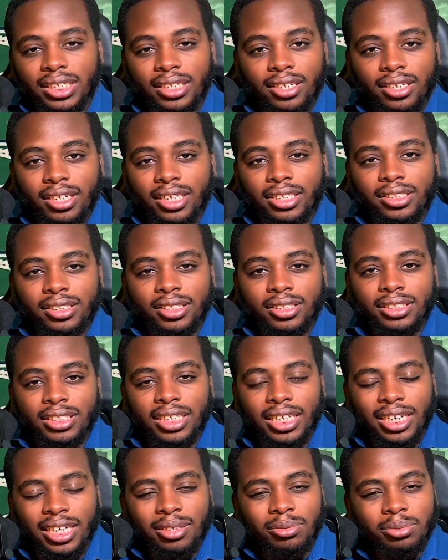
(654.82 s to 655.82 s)
the list of
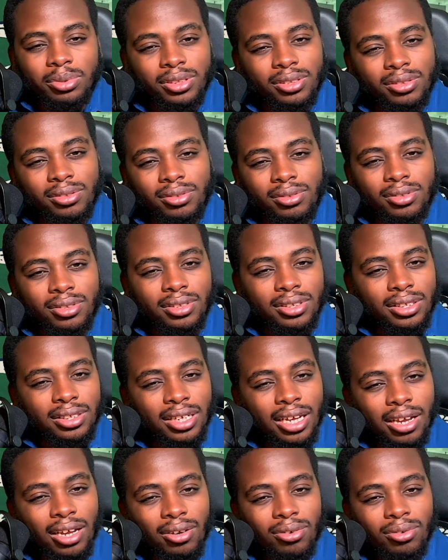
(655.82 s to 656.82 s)
teams.
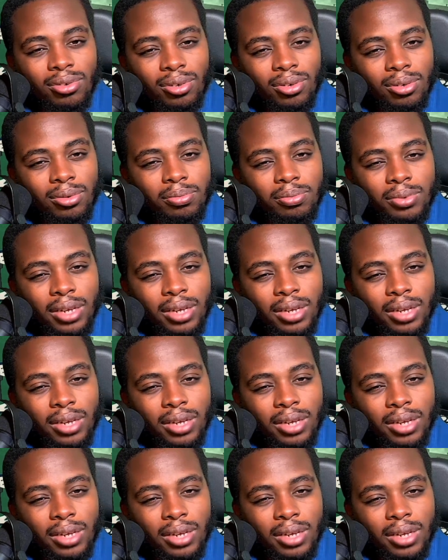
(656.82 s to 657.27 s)
I don't know.